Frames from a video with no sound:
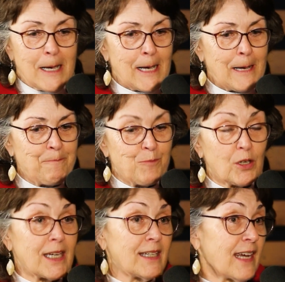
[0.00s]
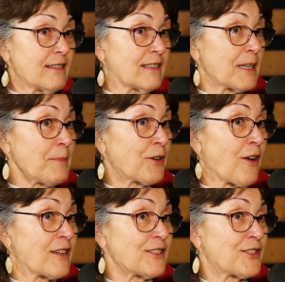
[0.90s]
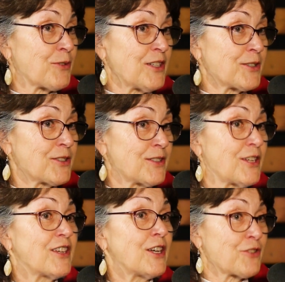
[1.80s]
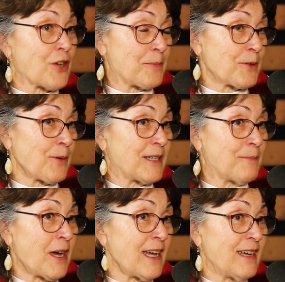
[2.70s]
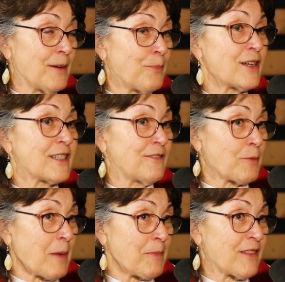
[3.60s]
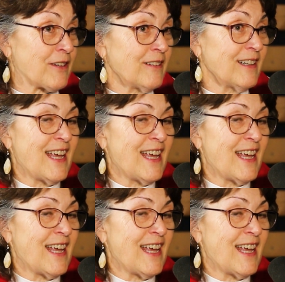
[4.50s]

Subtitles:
can Gayle take me across the streets to the gift shop so I can buy a present for my mother?